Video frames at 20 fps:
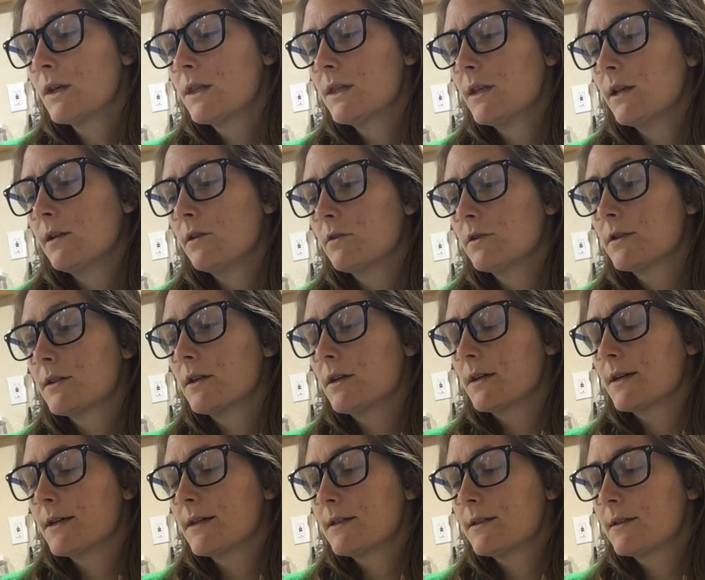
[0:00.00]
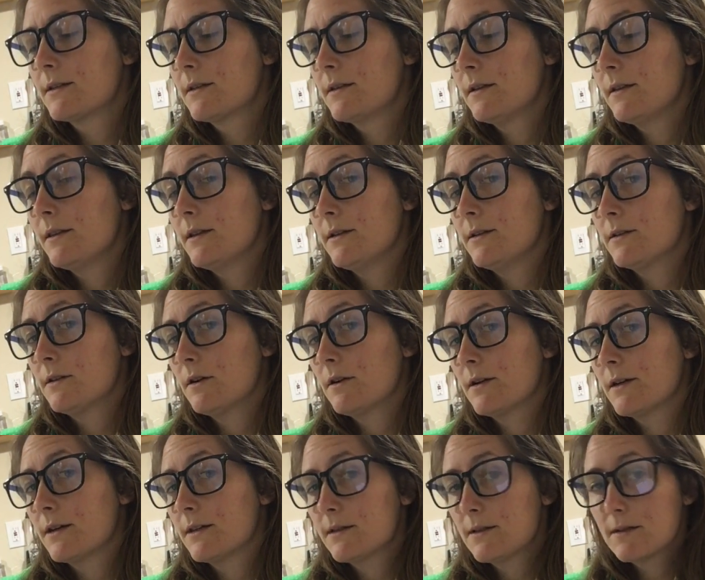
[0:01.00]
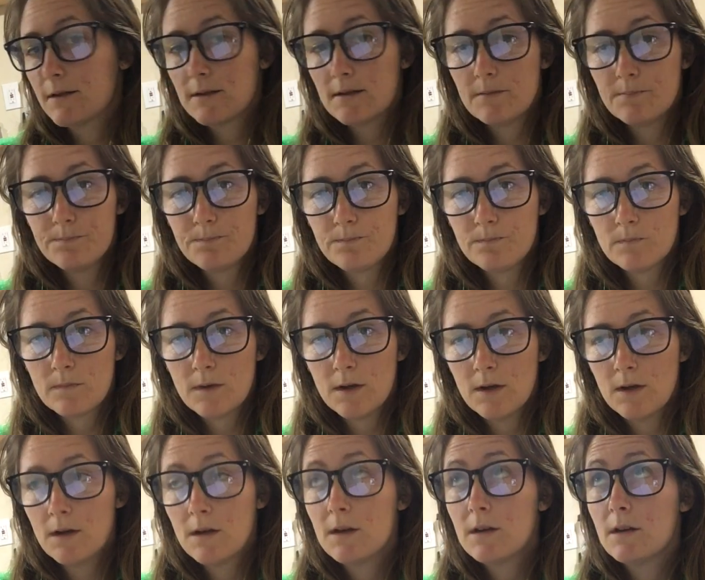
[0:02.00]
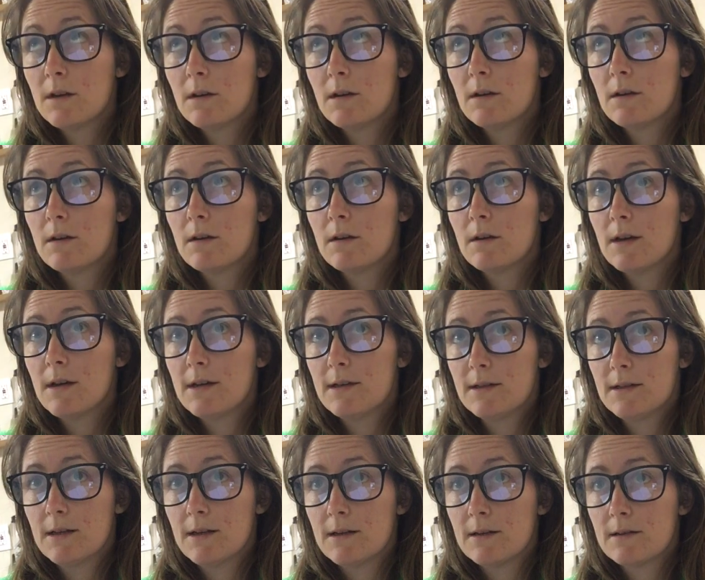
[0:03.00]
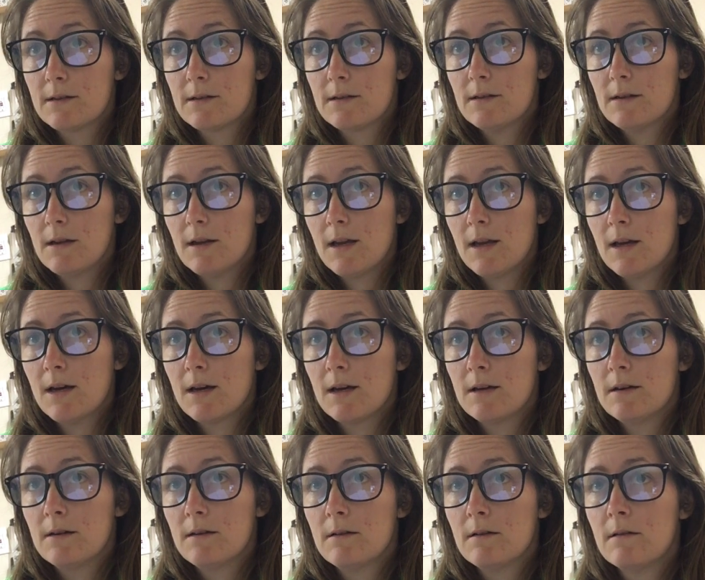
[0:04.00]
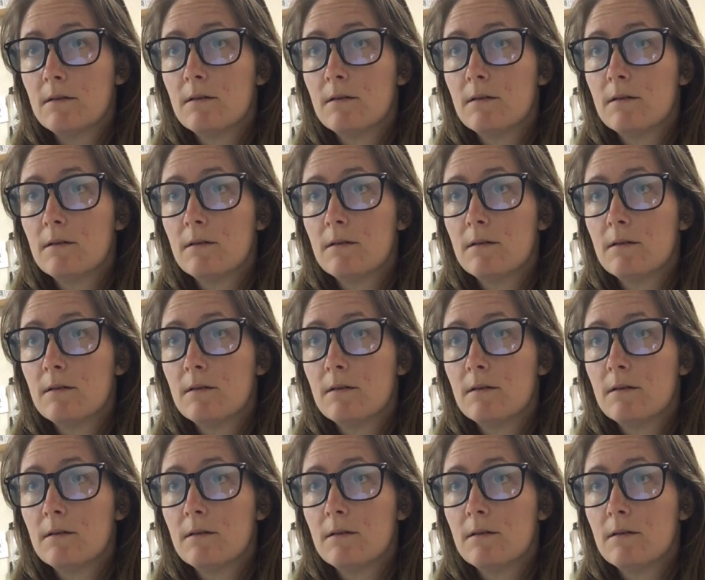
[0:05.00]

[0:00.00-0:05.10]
the little circuits, these circuits exist. And